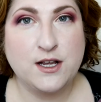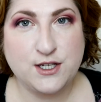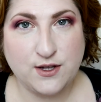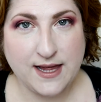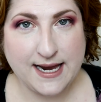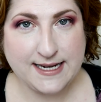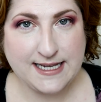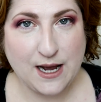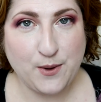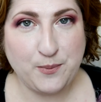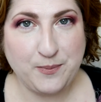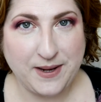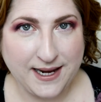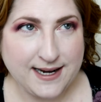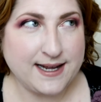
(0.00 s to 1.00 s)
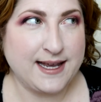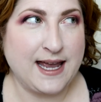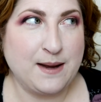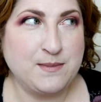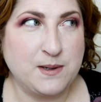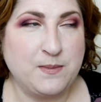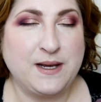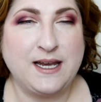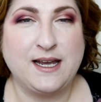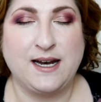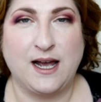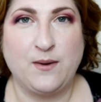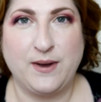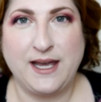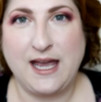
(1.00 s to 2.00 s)
So that is how PETA came to be and
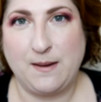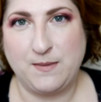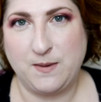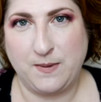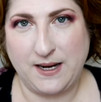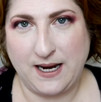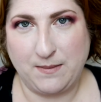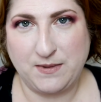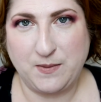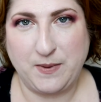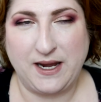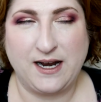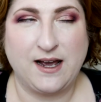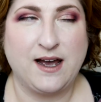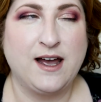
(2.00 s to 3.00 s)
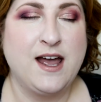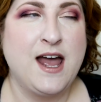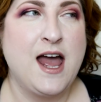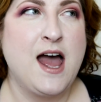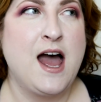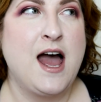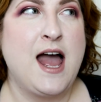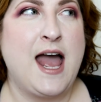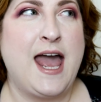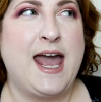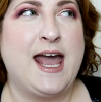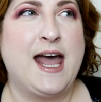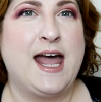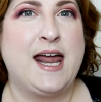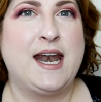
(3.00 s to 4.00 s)
how he came to be named PETA.
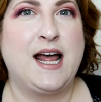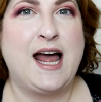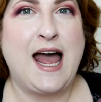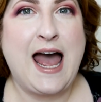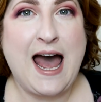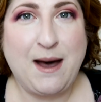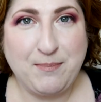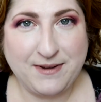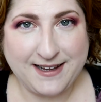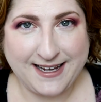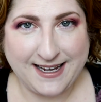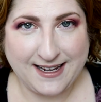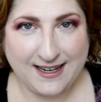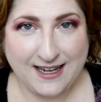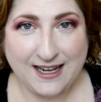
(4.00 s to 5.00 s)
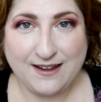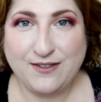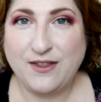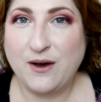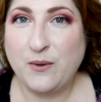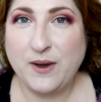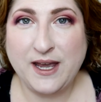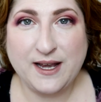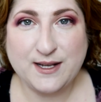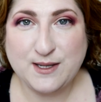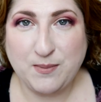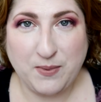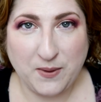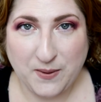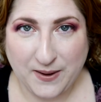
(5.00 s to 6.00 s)
And happily, though he is a
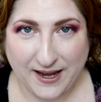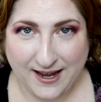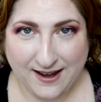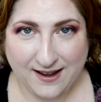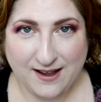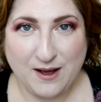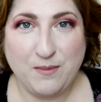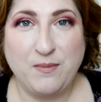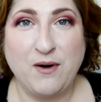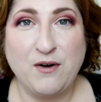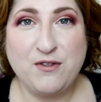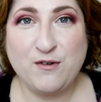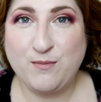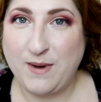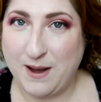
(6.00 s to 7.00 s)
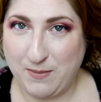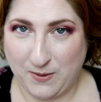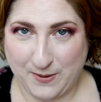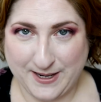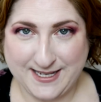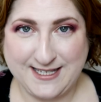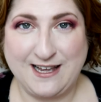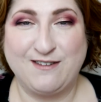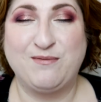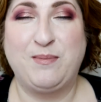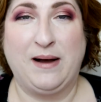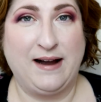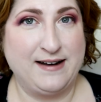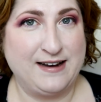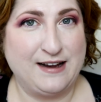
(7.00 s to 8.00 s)
boy, both of my boys have
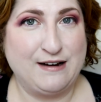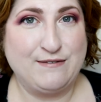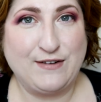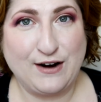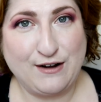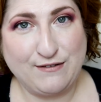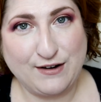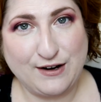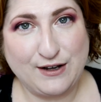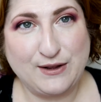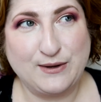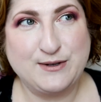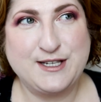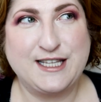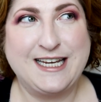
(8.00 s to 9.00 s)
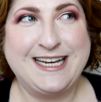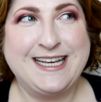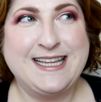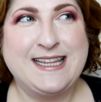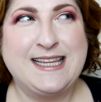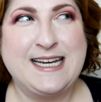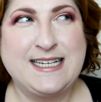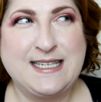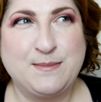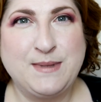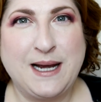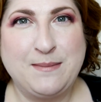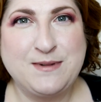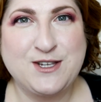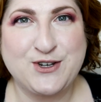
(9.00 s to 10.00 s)
bonded very, very closely. They
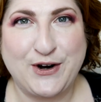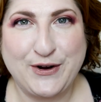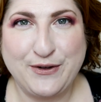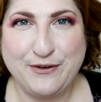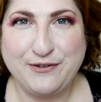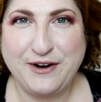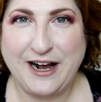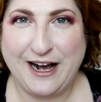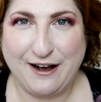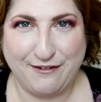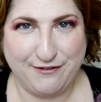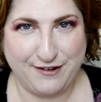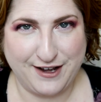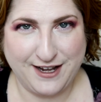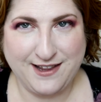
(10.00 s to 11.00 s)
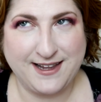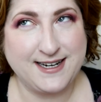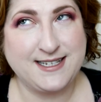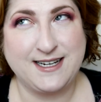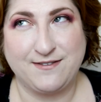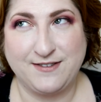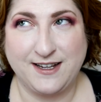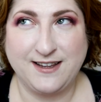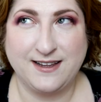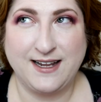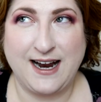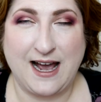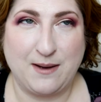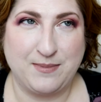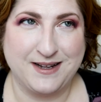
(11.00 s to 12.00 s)
sometimes struggle for alpha. That is definitely a thing that
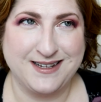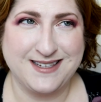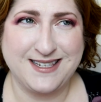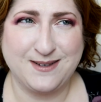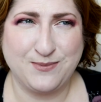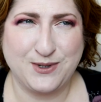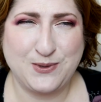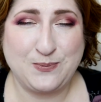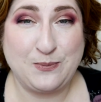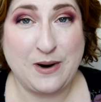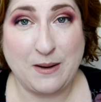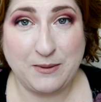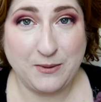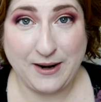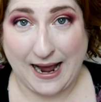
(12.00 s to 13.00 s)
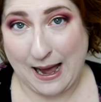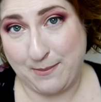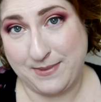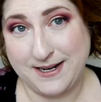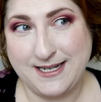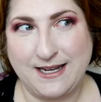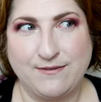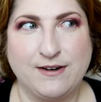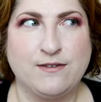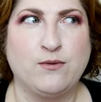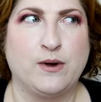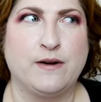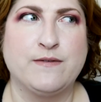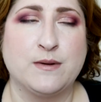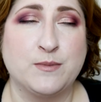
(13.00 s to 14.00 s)
happens, which probably would have happened even if
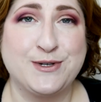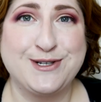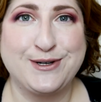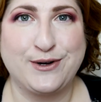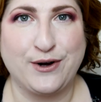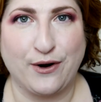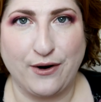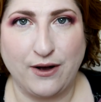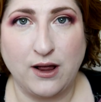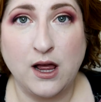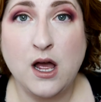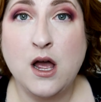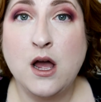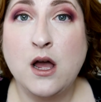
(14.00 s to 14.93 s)
one of them was a girl.